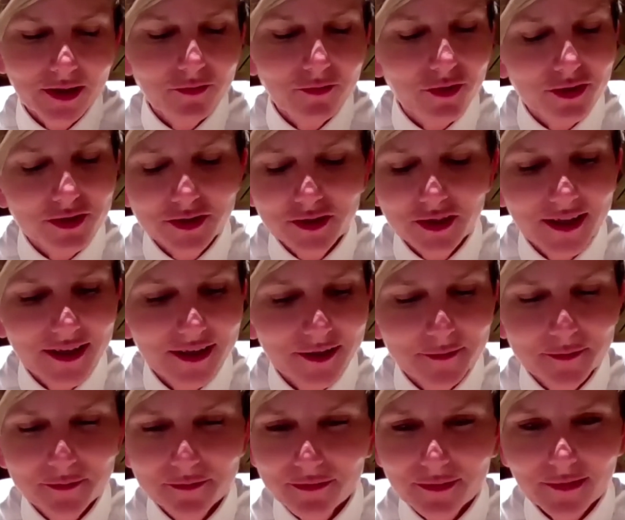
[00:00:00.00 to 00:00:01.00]
And I've got to
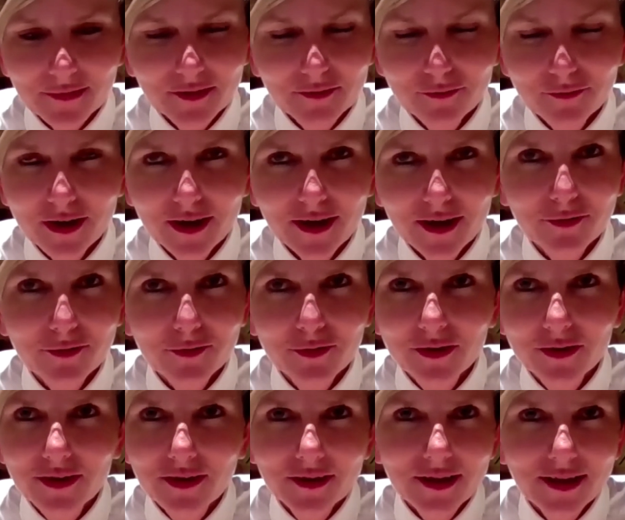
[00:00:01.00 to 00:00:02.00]
say,
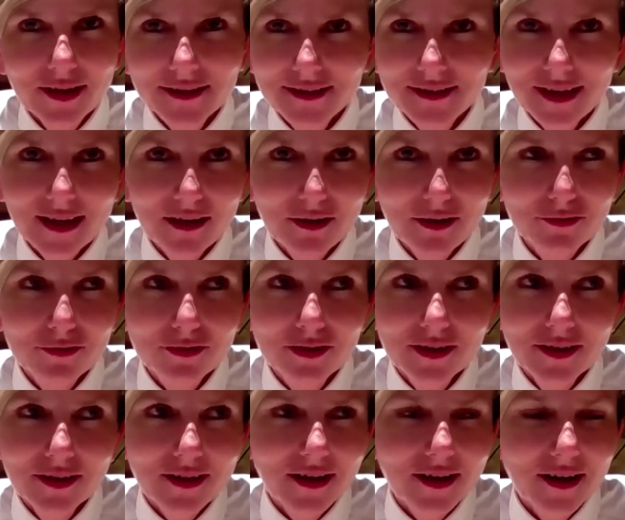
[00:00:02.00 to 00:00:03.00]
Val and Dale,